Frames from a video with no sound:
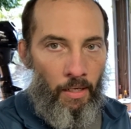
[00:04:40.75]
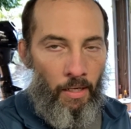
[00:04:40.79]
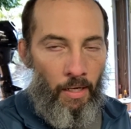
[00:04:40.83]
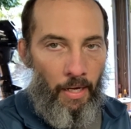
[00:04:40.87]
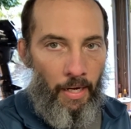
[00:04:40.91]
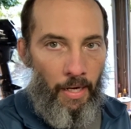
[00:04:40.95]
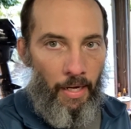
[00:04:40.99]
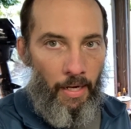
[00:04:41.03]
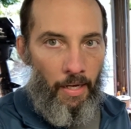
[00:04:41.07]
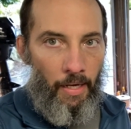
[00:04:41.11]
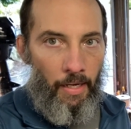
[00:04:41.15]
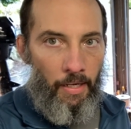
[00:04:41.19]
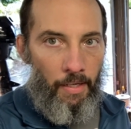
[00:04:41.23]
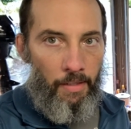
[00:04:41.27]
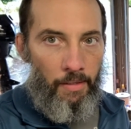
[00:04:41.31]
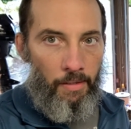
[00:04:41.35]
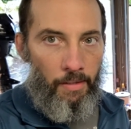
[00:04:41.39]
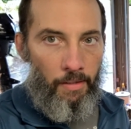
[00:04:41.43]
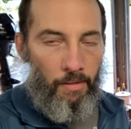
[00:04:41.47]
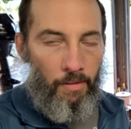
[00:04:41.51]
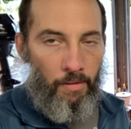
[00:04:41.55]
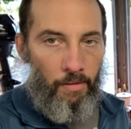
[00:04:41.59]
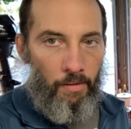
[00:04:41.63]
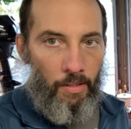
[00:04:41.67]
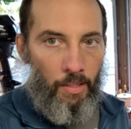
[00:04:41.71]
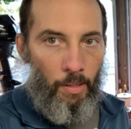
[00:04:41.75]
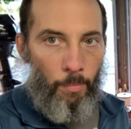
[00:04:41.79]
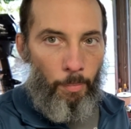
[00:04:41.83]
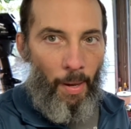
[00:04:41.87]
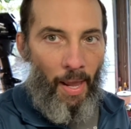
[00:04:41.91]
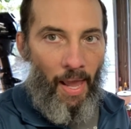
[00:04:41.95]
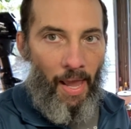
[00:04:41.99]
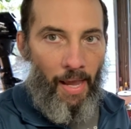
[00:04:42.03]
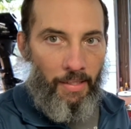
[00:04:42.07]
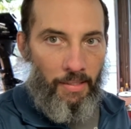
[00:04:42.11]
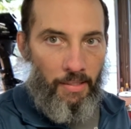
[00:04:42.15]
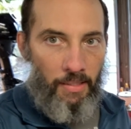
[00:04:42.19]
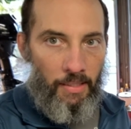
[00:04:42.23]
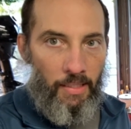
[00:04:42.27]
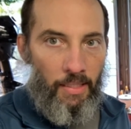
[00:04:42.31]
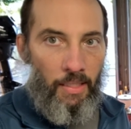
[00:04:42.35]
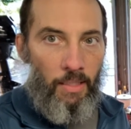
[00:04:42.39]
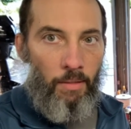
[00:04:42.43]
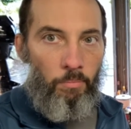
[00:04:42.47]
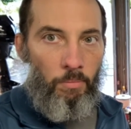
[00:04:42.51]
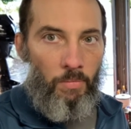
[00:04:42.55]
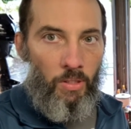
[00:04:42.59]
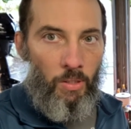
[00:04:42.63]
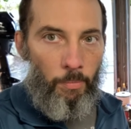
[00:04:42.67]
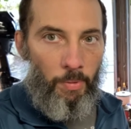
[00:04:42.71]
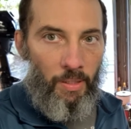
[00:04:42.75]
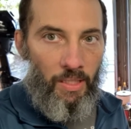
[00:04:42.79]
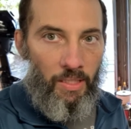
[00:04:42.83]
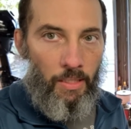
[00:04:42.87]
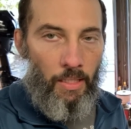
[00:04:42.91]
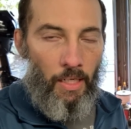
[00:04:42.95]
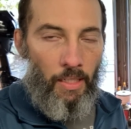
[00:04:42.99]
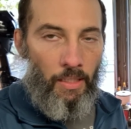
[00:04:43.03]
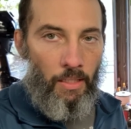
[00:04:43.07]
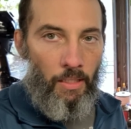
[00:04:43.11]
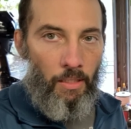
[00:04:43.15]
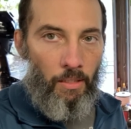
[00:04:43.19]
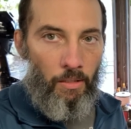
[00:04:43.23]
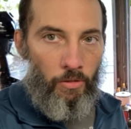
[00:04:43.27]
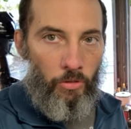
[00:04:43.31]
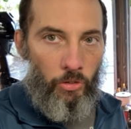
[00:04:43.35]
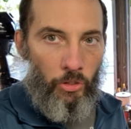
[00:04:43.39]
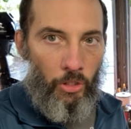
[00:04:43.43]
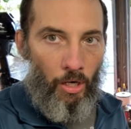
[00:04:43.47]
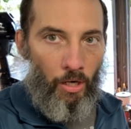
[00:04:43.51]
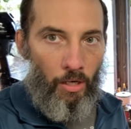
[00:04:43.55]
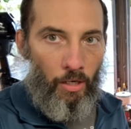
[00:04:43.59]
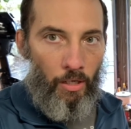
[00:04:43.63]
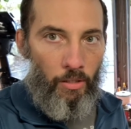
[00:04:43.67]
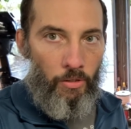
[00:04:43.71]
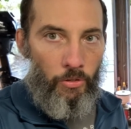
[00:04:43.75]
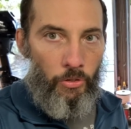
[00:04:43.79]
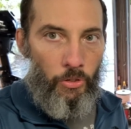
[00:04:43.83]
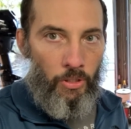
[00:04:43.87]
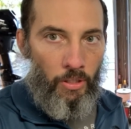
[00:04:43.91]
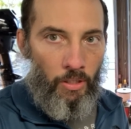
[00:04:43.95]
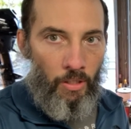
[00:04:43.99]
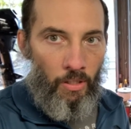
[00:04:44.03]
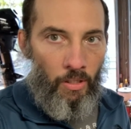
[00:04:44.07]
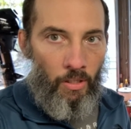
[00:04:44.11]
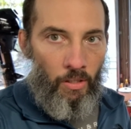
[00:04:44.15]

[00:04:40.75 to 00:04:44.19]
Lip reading: and the pack seemed to be taking a charge.